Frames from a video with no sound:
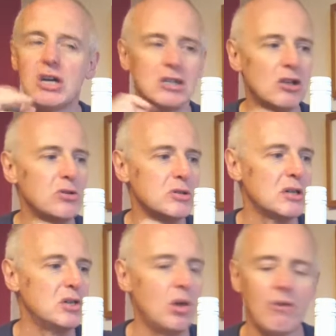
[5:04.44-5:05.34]
uh, has lost
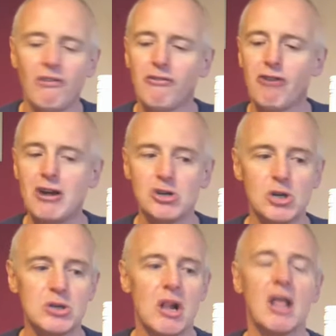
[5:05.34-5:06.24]
its youthful
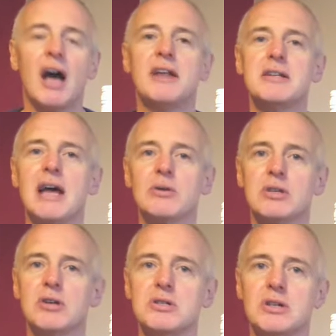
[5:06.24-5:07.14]
freshness and it's now
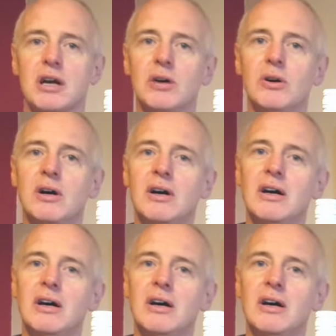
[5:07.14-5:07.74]
starting to go